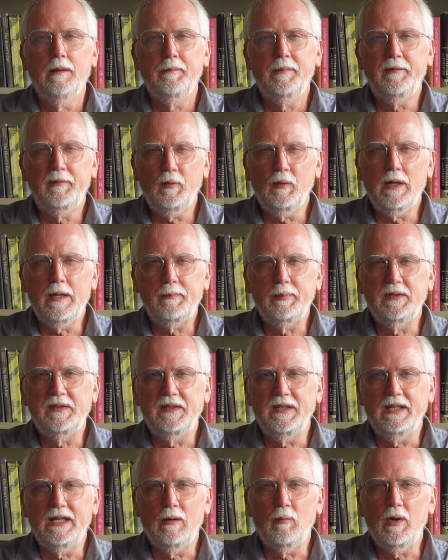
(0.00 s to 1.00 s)
Before I
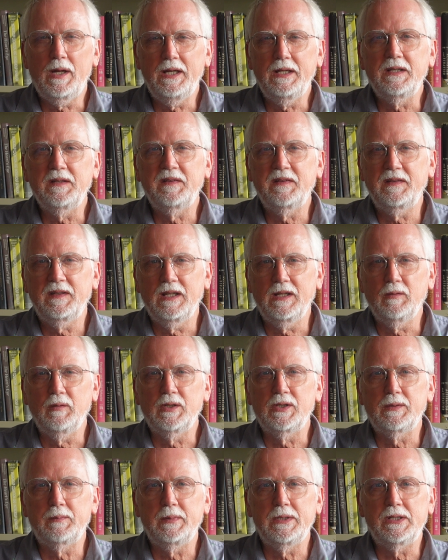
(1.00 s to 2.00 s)
proceed, I want to
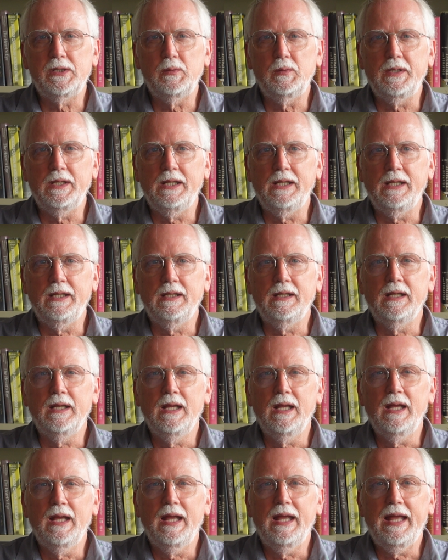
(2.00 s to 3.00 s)
distinguish between
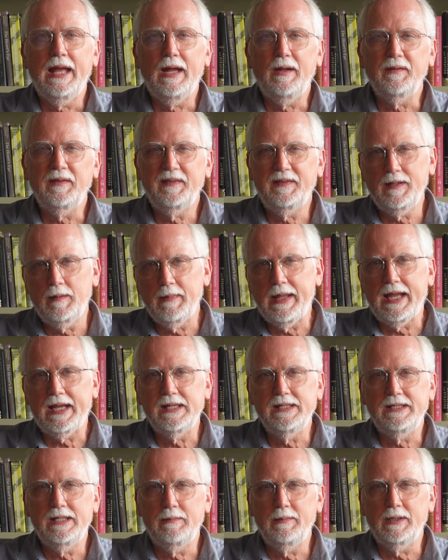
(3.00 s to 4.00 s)
how some
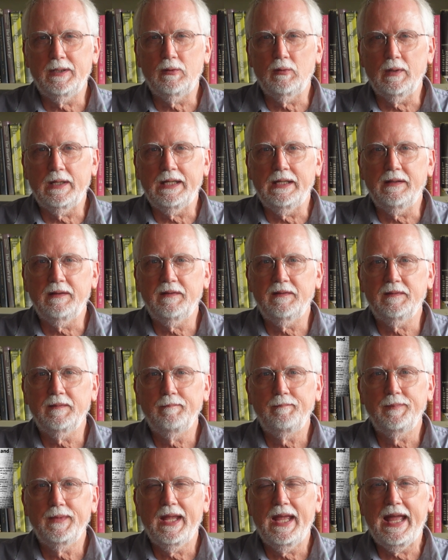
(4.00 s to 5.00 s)
academic greats
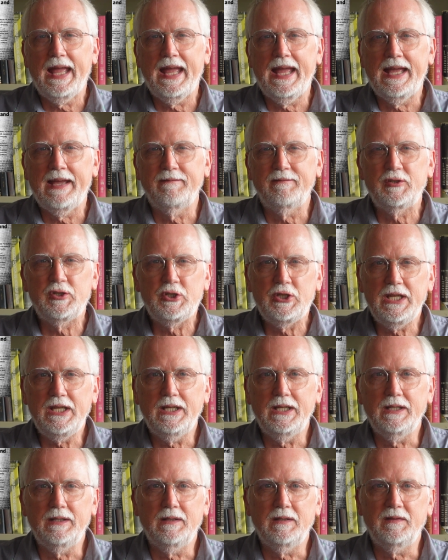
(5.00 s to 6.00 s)
have
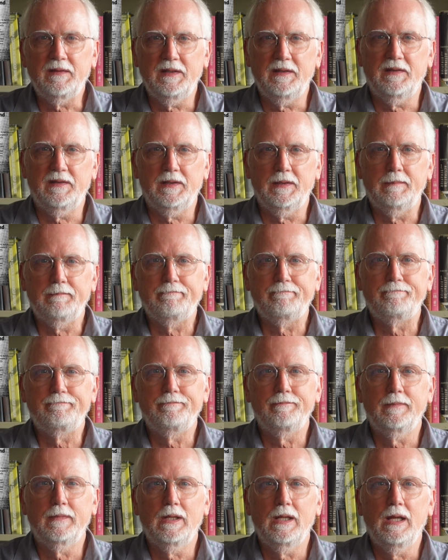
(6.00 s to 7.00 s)
cheated the system
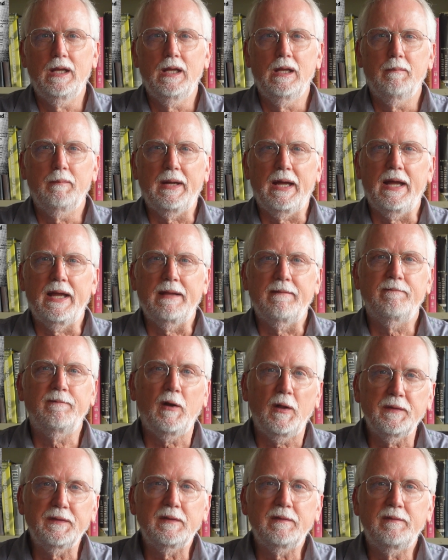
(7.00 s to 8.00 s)
by
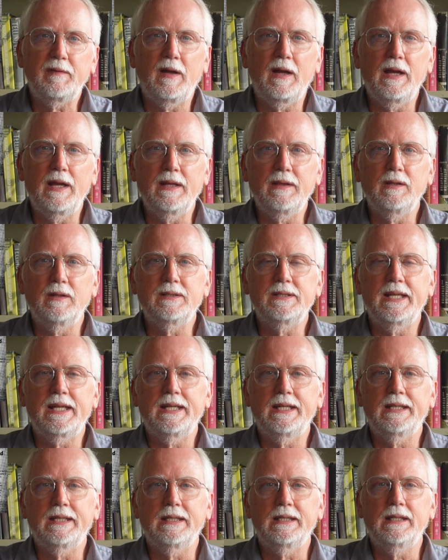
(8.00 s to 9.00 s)
falsifying their
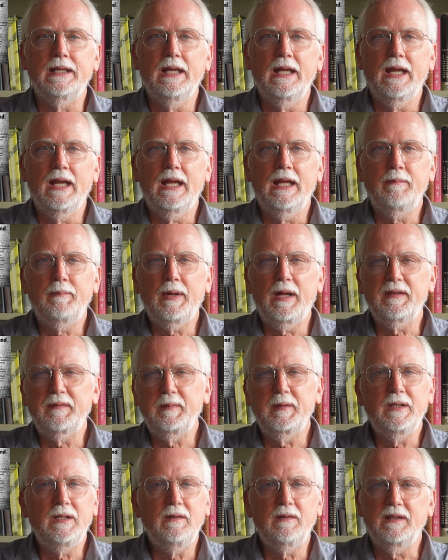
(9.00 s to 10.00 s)
data and
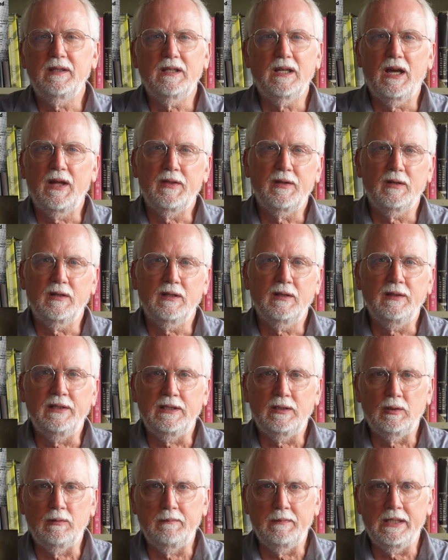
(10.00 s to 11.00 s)
possibly using other
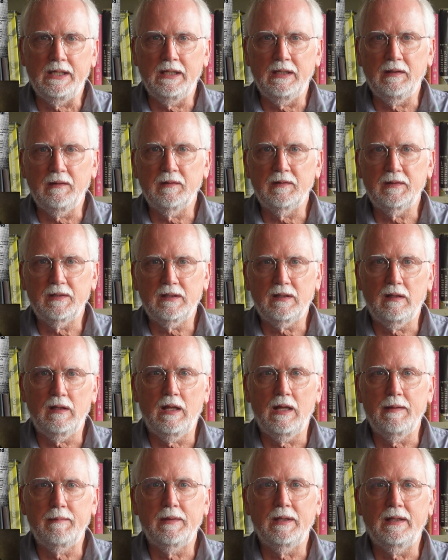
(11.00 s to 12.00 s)
illegal means to
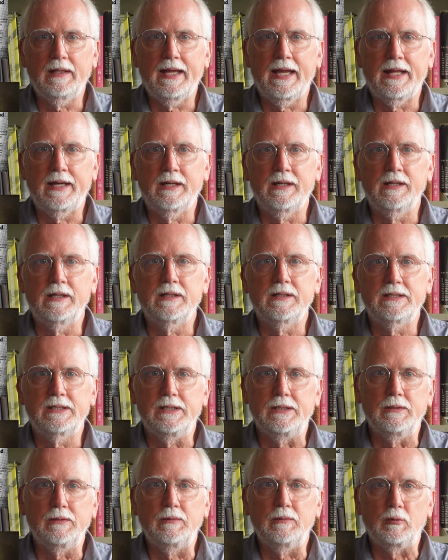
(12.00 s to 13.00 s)
climb the ladder
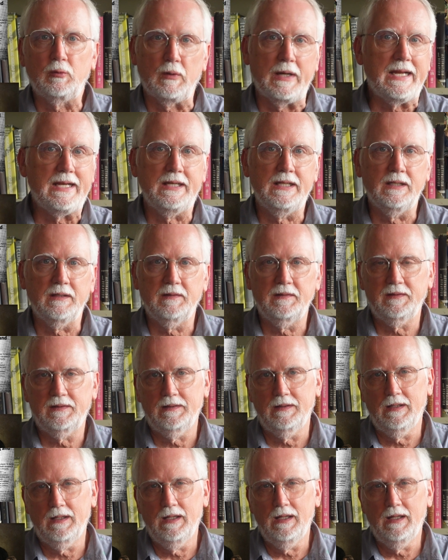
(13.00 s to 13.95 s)
to greatness.